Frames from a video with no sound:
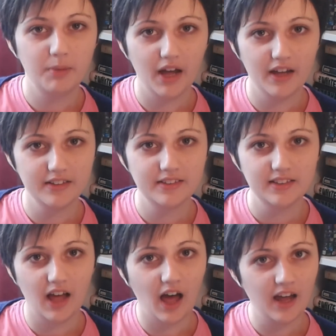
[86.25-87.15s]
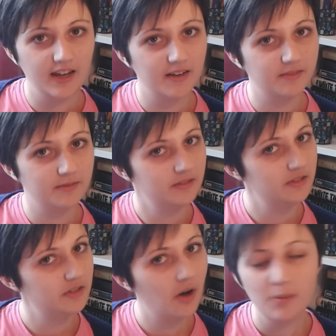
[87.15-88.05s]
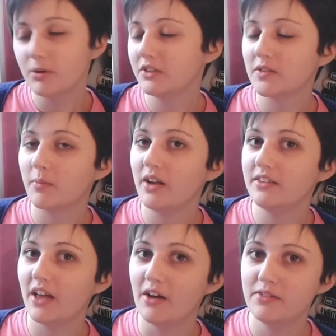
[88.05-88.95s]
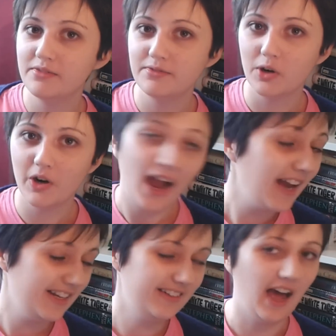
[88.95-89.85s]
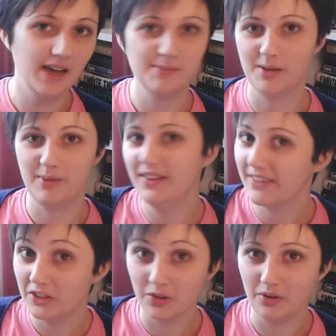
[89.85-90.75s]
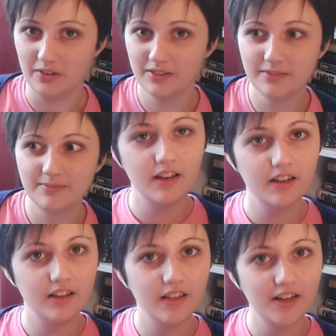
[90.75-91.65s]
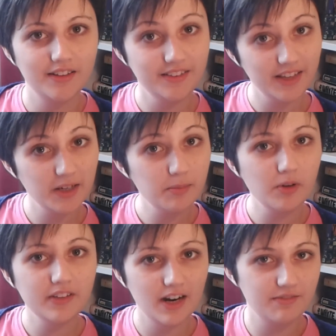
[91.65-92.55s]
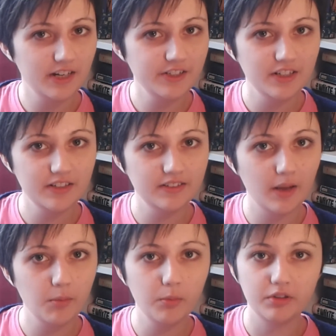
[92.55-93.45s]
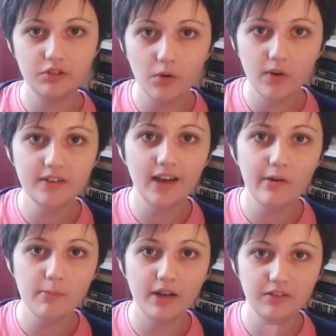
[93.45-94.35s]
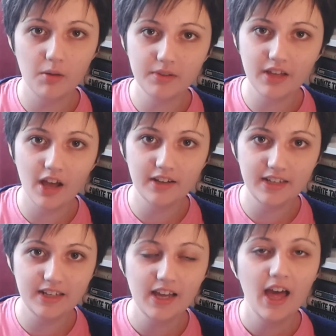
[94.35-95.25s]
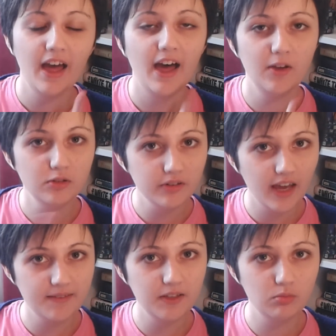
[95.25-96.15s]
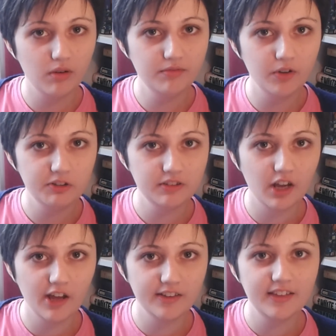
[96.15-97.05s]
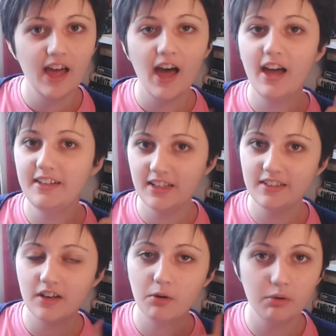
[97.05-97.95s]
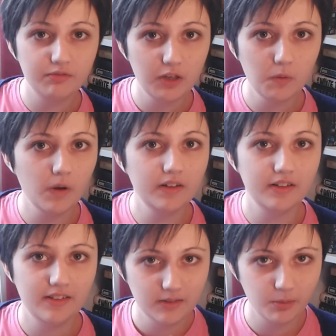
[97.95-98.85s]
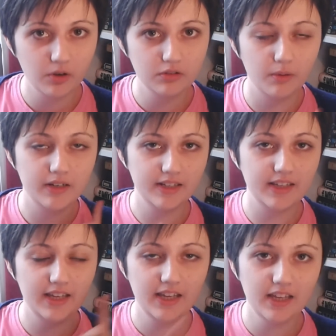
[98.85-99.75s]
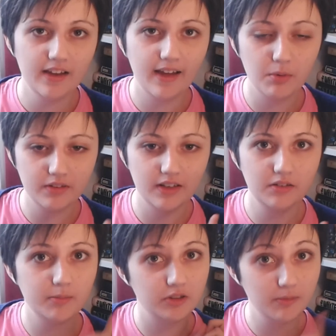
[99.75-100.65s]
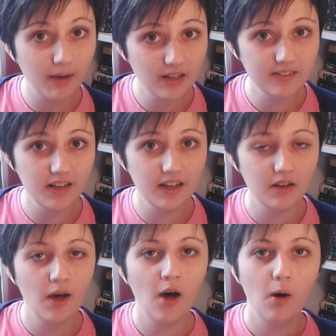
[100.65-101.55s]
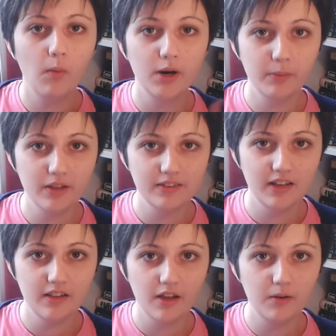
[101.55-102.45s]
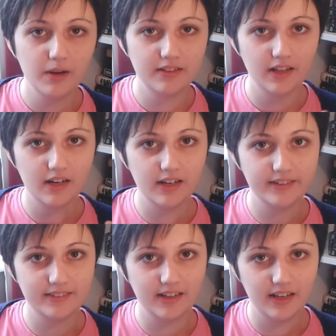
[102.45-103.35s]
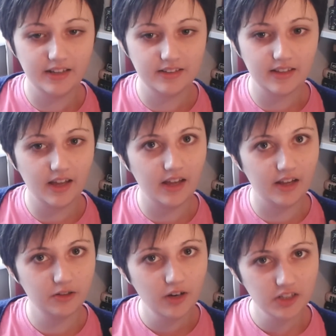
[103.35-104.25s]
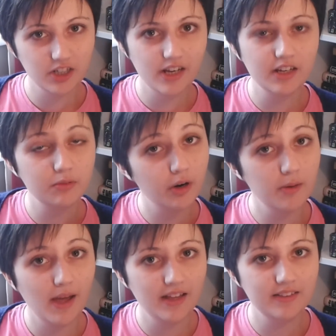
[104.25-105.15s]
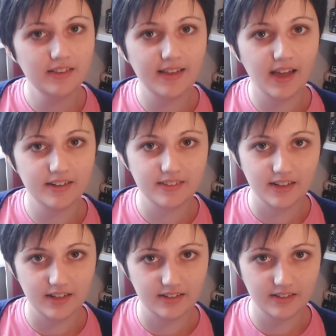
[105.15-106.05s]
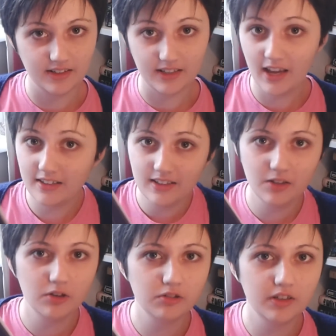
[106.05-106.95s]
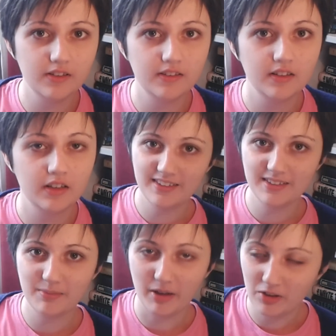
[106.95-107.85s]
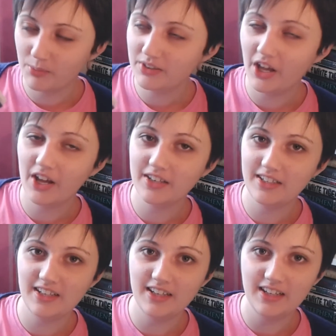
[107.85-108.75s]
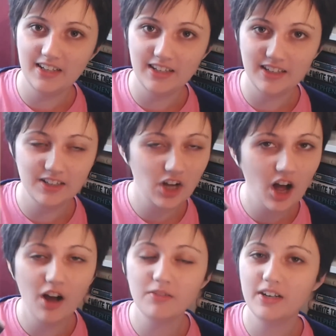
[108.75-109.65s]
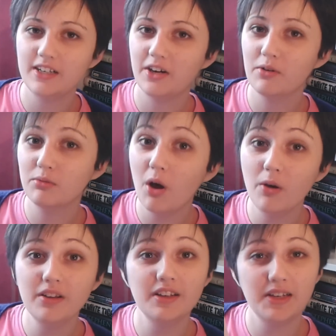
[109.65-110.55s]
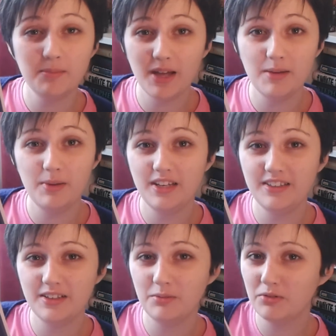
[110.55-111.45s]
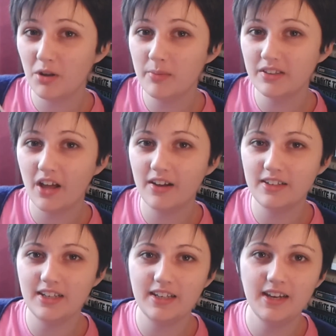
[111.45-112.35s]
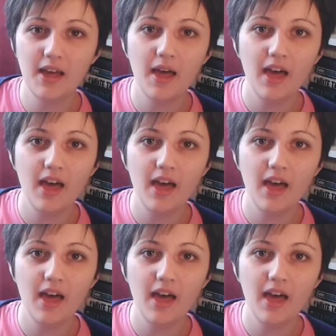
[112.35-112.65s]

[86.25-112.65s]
but I am not pressuring myself for any time limits at all. The second book that I finished in December was Two on a Tower by Thomas Hardy. I also gave this one 4 stars. I did a review on this book, so I'll link it here. I won't say too much about it. What I will say though is that it is a tragic romance set in the 1800s. It's by Thomas Hardy. Can't really go wrong, in my opinion, with Thomas Hardy.